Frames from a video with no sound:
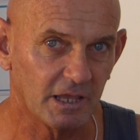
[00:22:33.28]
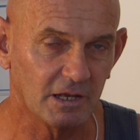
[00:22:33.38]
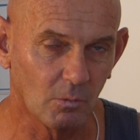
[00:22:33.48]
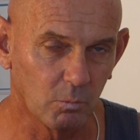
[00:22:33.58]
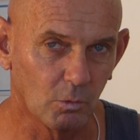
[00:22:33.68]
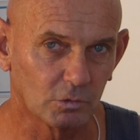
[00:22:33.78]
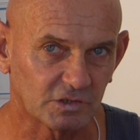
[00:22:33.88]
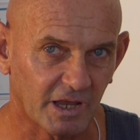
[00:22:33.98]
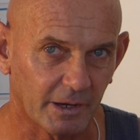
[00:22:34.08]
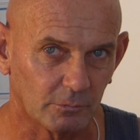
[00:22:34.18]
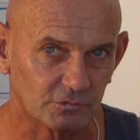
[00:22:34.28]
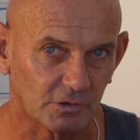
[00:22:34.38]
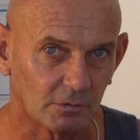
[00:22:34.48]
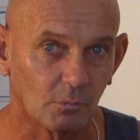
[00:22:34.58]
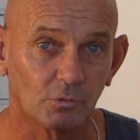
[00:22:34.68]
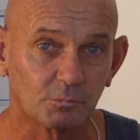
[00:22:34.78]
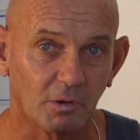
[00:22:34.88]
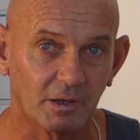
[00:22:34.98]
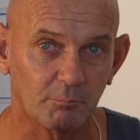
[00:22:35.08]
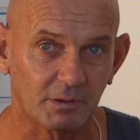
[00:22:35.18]
in a water housing was
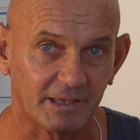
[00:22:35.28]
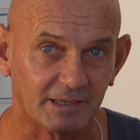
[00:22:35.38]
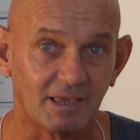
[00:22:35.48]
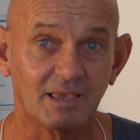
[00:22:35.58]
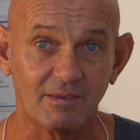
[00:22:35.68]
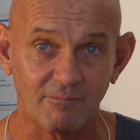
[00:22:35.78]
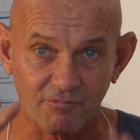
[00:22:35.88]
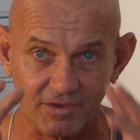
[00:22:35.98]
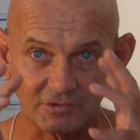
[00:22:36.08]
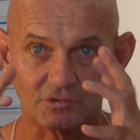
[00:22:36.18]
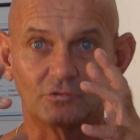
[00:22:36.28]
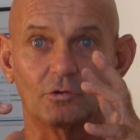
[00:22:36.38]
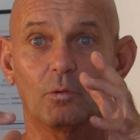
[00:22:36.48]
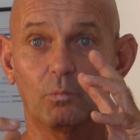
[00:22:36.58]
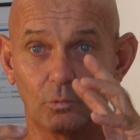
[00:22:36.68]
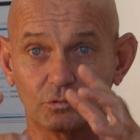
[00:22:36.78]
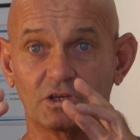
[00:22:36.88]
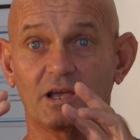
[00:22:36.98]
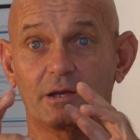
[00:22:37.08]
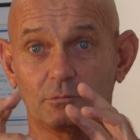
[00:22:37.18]
by Blake. He invented a
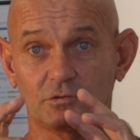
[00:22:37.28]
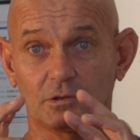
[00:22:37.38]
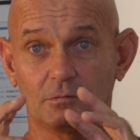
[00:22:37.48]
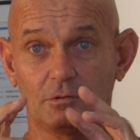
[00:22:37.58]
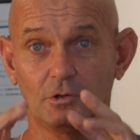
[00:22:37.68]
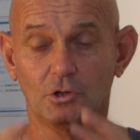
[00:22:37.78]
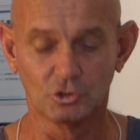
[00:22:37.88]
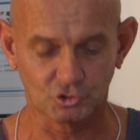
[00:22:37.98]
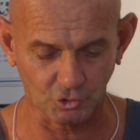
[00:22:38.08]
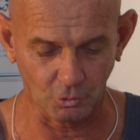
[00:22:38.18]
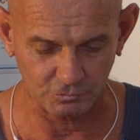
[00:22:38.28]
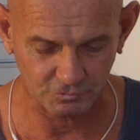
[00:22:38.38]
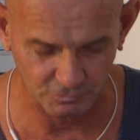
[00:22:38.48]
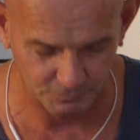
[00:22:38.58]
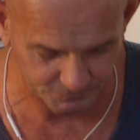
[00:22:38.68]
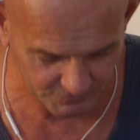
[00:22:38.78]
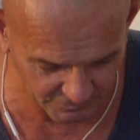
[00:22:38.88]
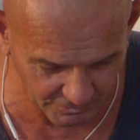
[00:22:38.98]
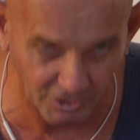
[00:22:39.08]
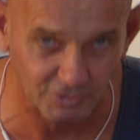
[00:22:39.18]
water housing. Shorts.
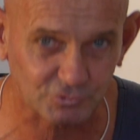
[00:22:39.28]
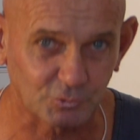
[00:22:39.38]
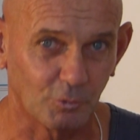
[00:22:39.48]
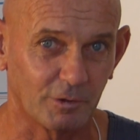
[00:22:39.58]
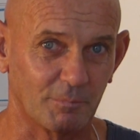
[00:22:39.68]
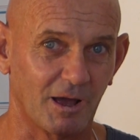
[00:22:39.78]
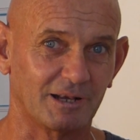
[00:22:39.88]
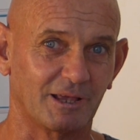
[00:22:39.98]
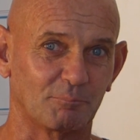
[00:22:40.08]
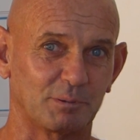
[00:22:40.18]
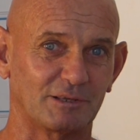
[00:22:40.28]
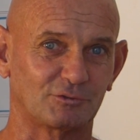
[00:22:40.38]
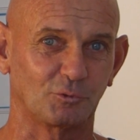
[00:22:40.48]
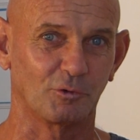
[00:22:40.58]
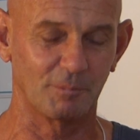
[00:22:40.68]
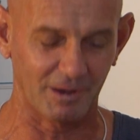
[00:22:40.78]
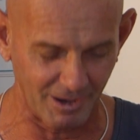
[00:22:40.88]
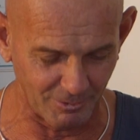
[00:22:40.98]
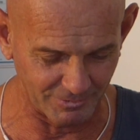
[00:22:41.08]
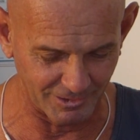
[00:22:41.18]
There's a long story, but I like Blake's story
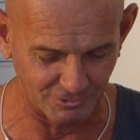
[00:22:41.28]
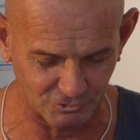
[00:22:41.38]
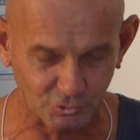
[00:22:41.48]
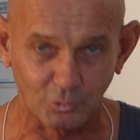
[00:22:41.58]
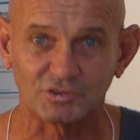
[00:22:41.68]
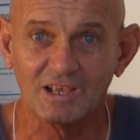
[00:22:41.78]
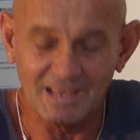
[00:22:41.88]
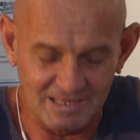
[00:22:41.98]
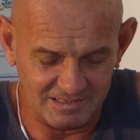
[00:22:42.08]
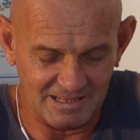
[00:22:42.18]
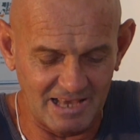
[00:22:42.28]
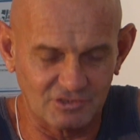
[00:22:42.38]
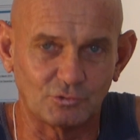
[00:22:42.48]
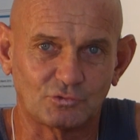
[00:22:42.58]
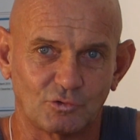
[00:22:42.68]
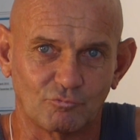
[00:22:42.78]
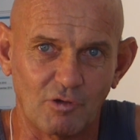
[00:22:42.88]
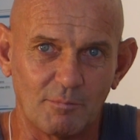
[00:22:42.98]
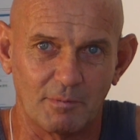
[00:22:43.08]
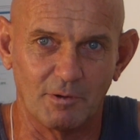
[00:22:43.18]
about how they got shorts. His legs used to
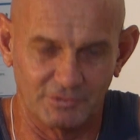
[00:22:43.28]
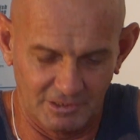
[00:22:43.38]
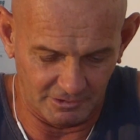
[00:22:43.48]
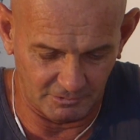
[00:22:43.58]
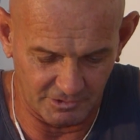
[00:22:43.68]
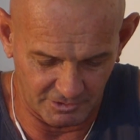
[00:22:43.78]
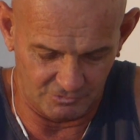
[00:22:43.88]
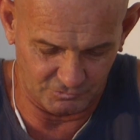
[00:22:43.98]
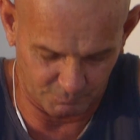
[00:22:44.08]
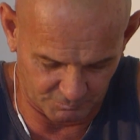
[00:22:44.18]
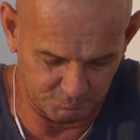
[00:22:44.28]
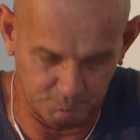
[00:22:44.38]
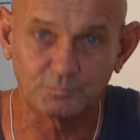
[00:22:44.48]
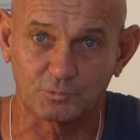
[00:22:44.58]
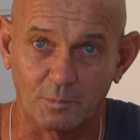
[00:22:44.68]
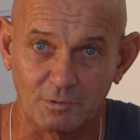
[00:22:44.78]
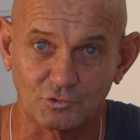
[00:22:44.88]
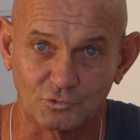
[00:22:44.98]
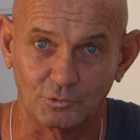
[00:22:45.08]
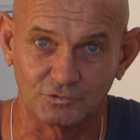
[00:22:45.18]
rub him on the little kind of
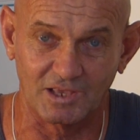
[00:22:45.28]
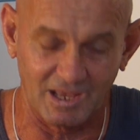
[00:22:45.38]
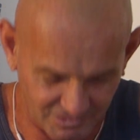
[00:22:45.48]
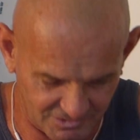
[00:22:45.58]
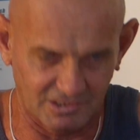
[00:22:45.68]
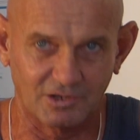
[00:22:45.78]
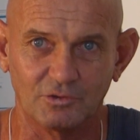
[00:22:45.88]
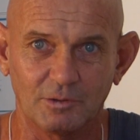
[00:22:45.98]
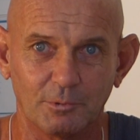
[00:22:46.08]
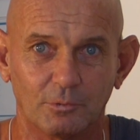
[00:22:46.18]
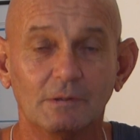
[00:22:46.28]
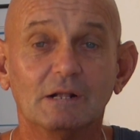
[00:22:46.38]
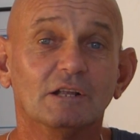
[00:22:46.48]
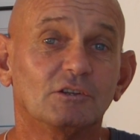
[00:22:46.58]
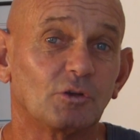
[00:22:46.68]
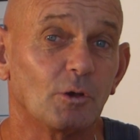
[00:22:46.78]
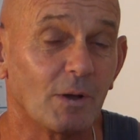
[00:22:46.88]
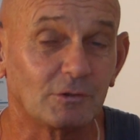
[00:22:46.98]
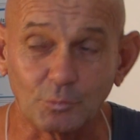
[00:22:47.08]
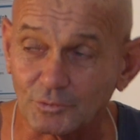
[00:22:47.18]
swimming shorts they had sitting on the board. So he
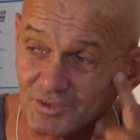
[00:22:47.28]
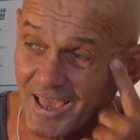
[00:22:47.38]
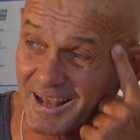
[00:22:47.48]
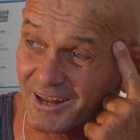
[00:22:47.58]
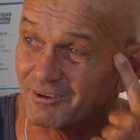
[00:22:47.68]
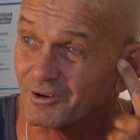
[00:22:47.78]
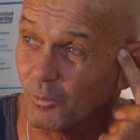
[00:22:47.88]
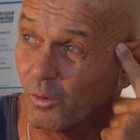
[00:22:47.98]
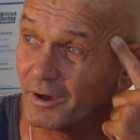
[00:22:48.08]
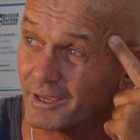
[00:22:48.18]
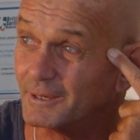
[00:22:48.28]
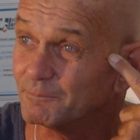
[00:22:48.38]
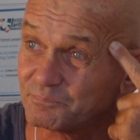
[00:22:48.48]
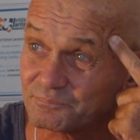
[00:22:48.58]
went to a tailor in Hawaii,